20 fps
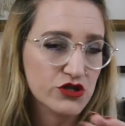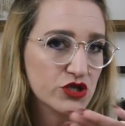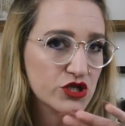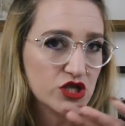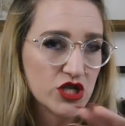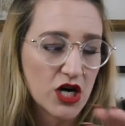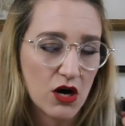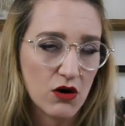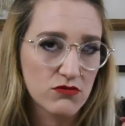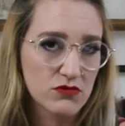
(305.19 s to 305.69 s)

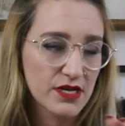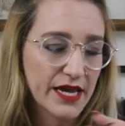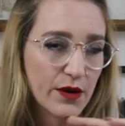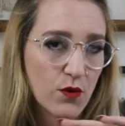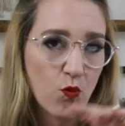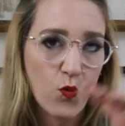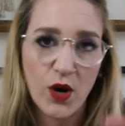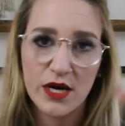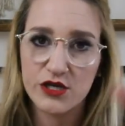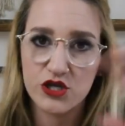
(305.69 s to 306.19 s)
Just don't.
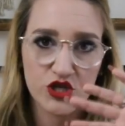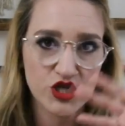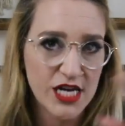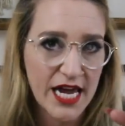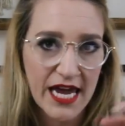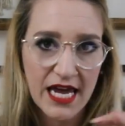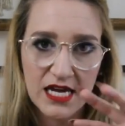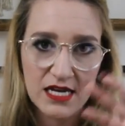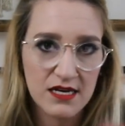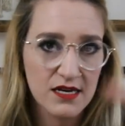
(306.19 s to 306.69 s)
Like one
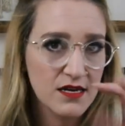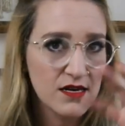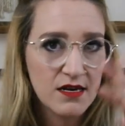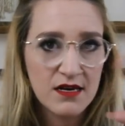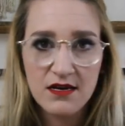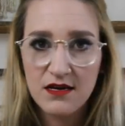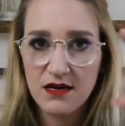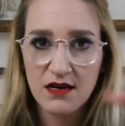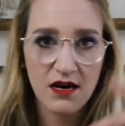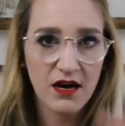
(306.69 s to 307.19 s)
shake
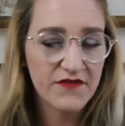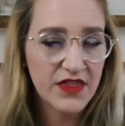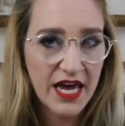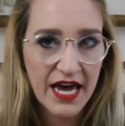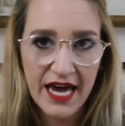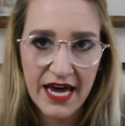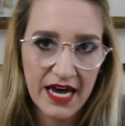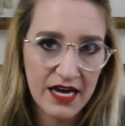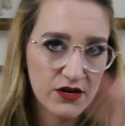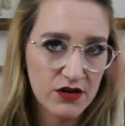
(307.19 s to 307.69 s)
of the
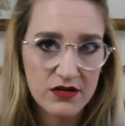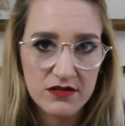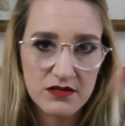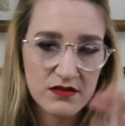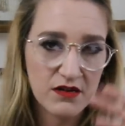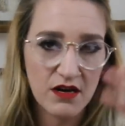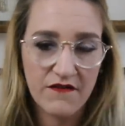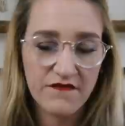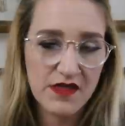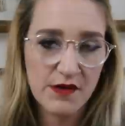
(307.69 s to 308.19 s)
head
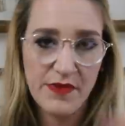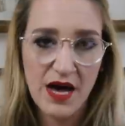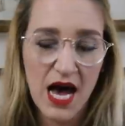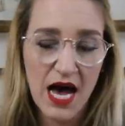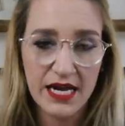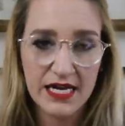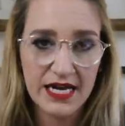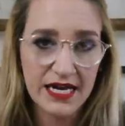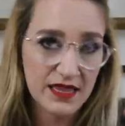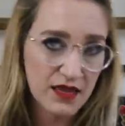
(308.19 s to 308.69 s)
or of the
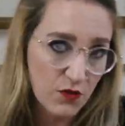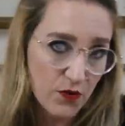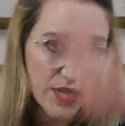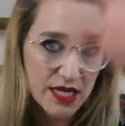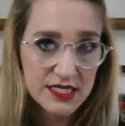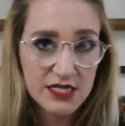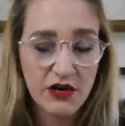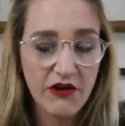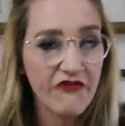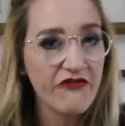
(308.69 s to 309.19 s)
body and the
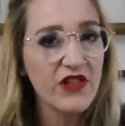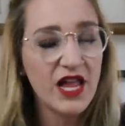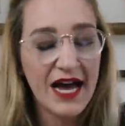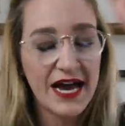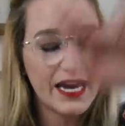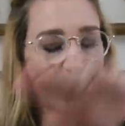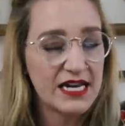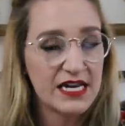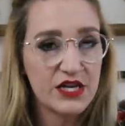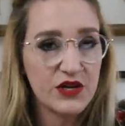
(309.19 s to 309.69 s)
rings go
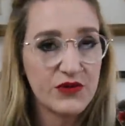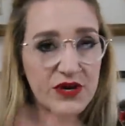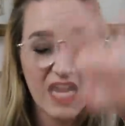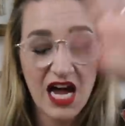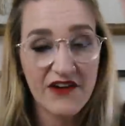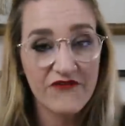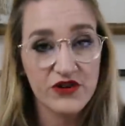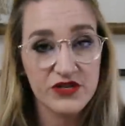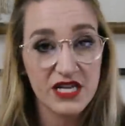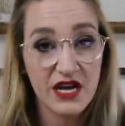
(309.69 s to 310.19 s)
flying and you could
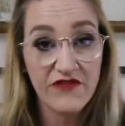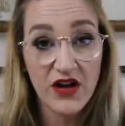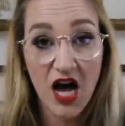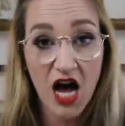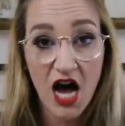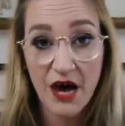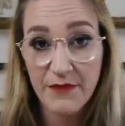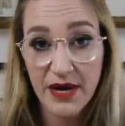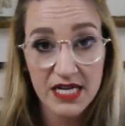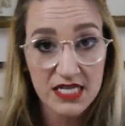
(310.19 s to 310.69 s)
have yourself a
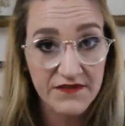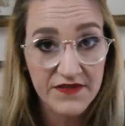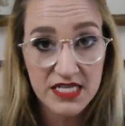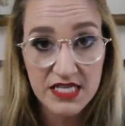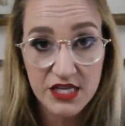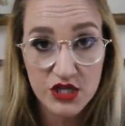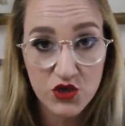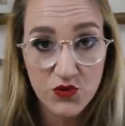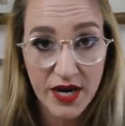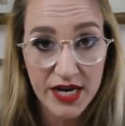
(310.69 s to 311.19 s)
hot mess of a
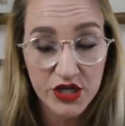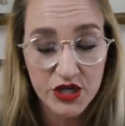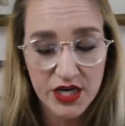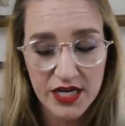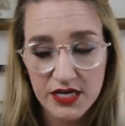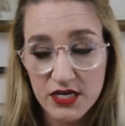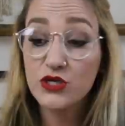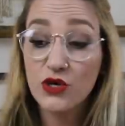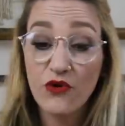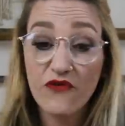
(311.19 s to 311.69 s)

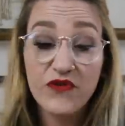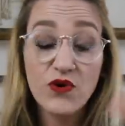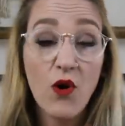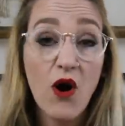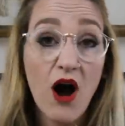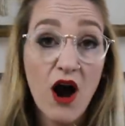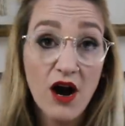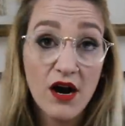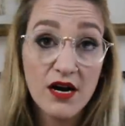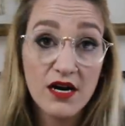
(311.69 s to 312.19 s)
situation. So if you
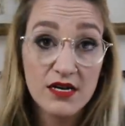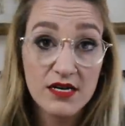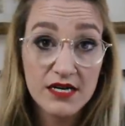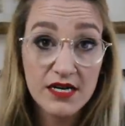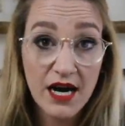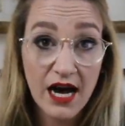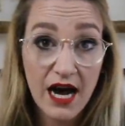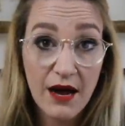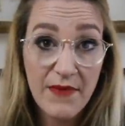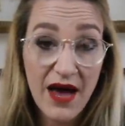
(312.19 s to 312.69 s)
are
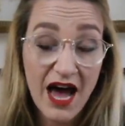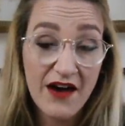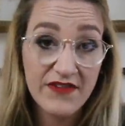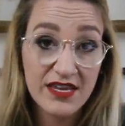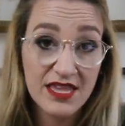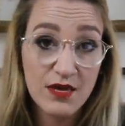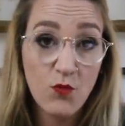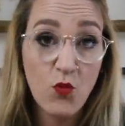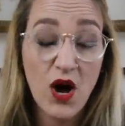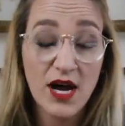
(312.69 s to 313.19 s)
um,
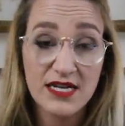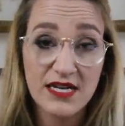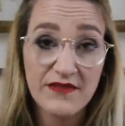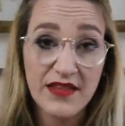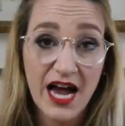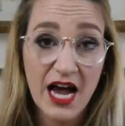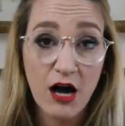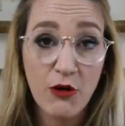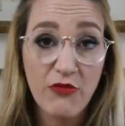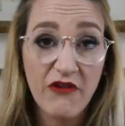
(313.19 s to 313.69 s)
having them walk down
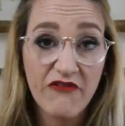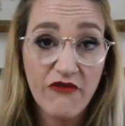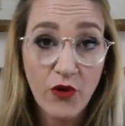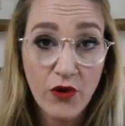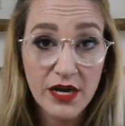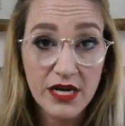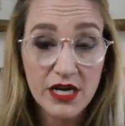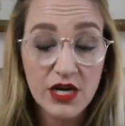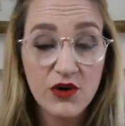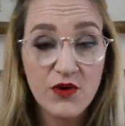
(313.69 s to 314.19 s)
the aisle
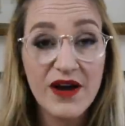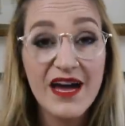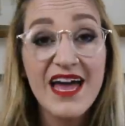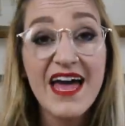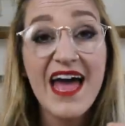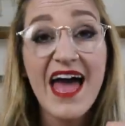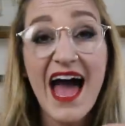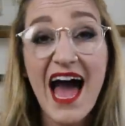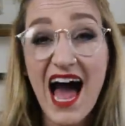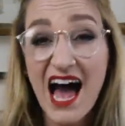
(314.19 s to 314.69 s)
before you,
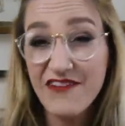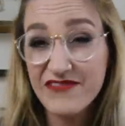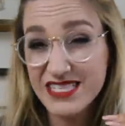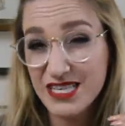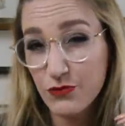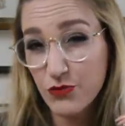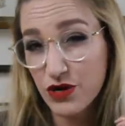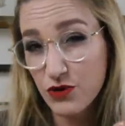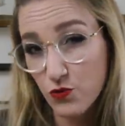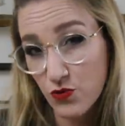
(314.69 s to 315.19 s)
have
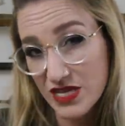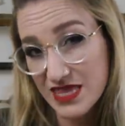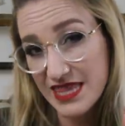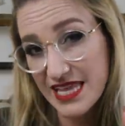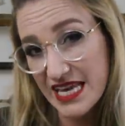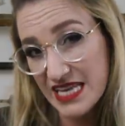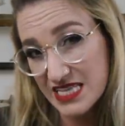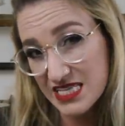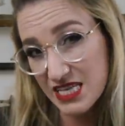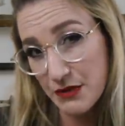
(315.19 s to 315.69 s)
someone
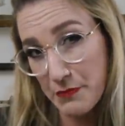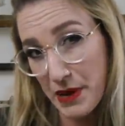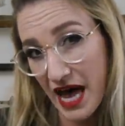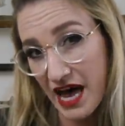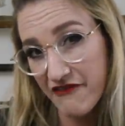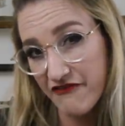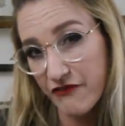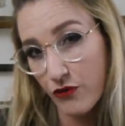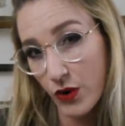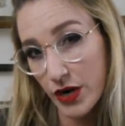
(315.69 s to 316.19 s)
release the
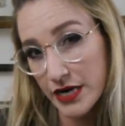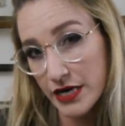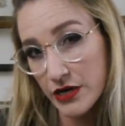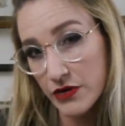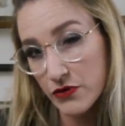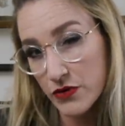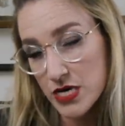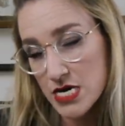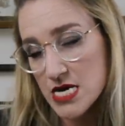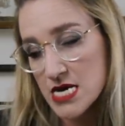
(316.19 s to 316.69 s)
pet for
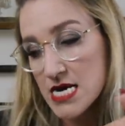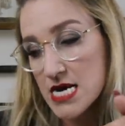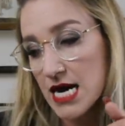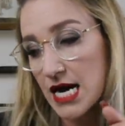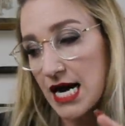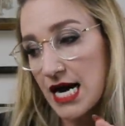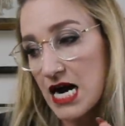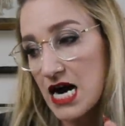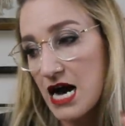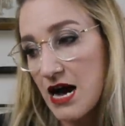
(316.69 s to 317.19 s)
you
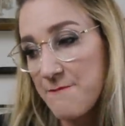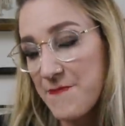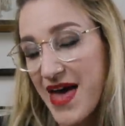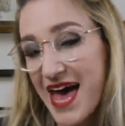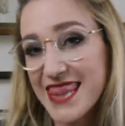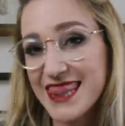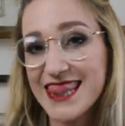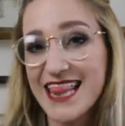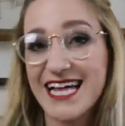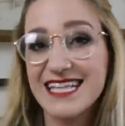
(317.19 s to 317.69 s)
um,
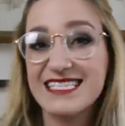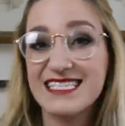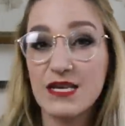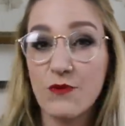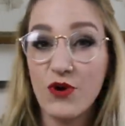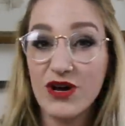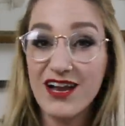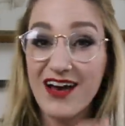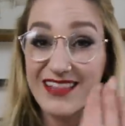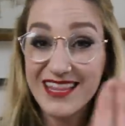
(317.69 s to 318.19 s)
and then
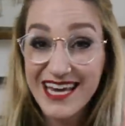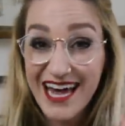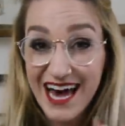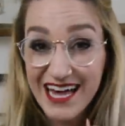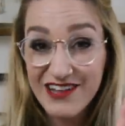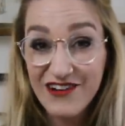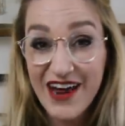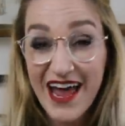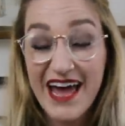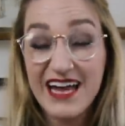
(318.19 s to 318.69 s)
someone on the
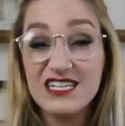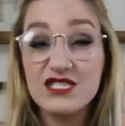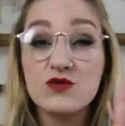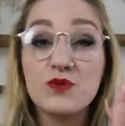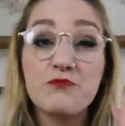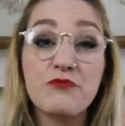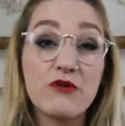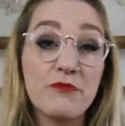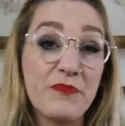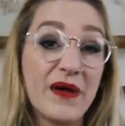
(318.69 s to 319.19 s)
other
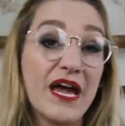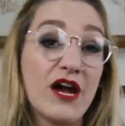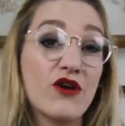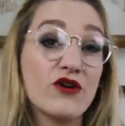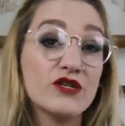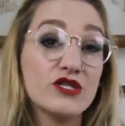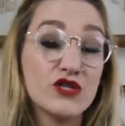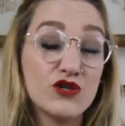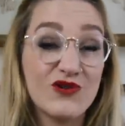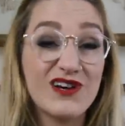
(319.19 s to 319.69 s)
end
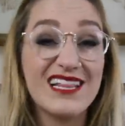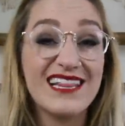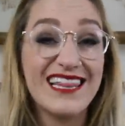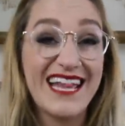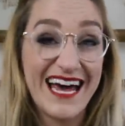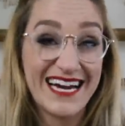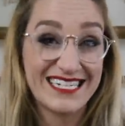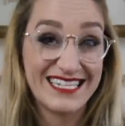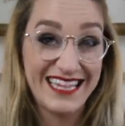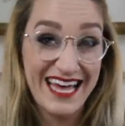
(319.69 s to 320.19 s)
prepared to
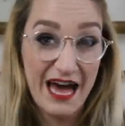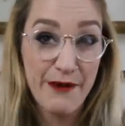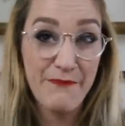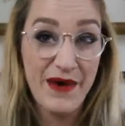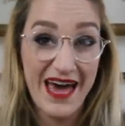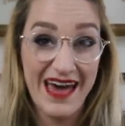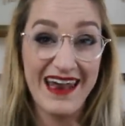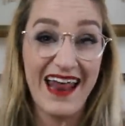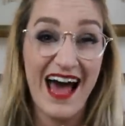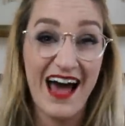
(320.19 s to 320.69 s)
collect that
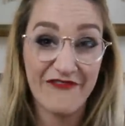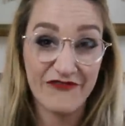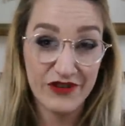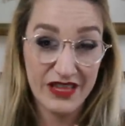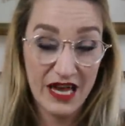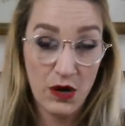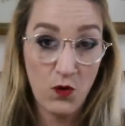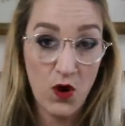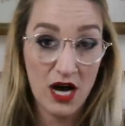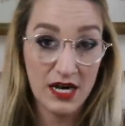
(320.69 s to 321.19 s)
pet
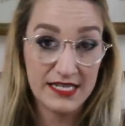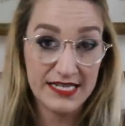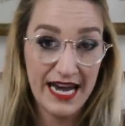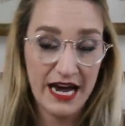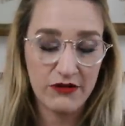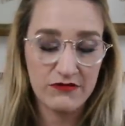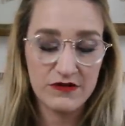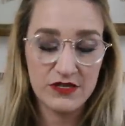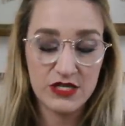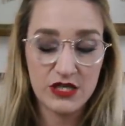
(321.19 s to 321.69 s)
after they walk
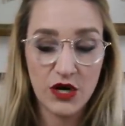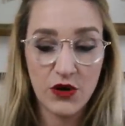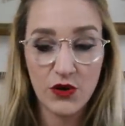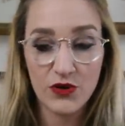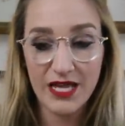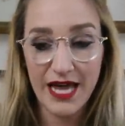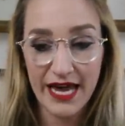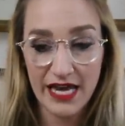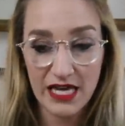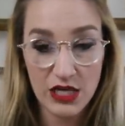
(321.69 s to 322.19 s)
down. So
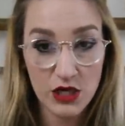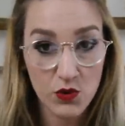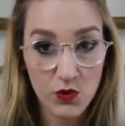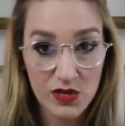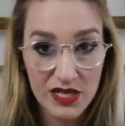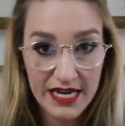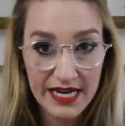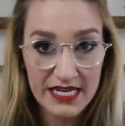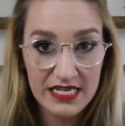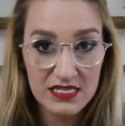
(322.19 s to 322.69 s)
like you
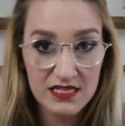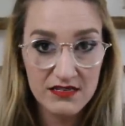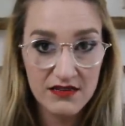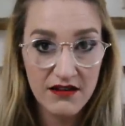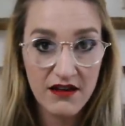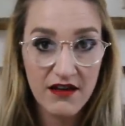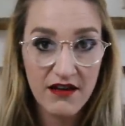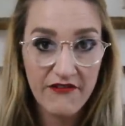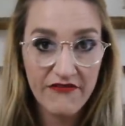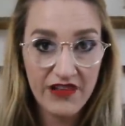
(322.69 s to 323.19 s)

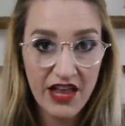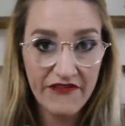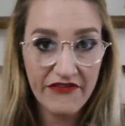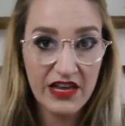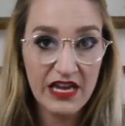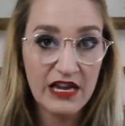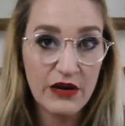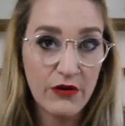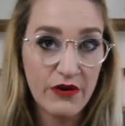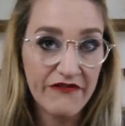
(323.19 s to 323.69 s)
release
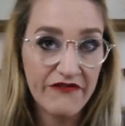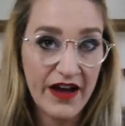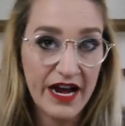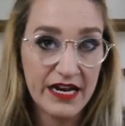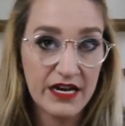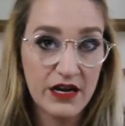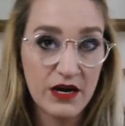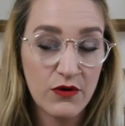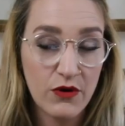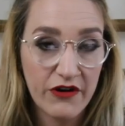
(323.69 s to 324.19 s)
Fluffy or
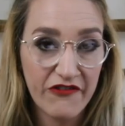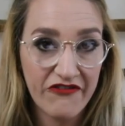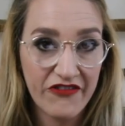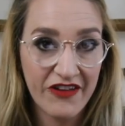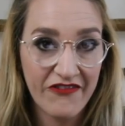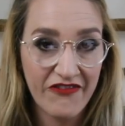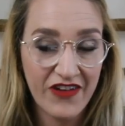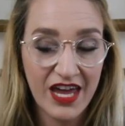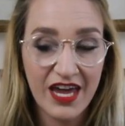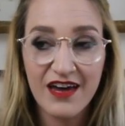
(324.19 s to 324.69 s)
Fido or
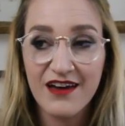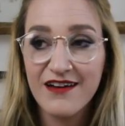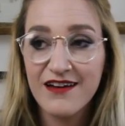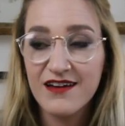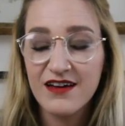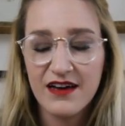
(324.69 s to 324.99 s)
Fifi.